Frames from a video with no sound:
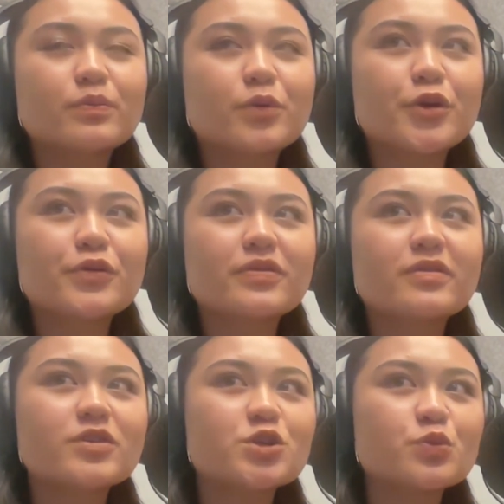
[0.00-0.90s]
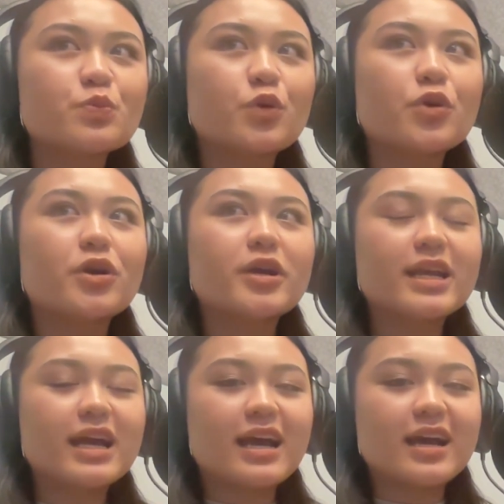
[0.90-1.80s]
both the vision
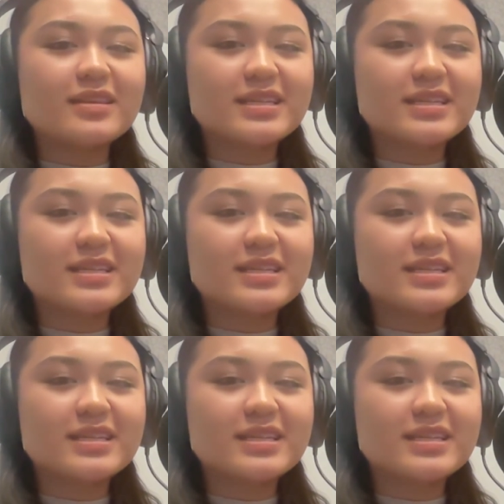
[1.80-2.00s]
board and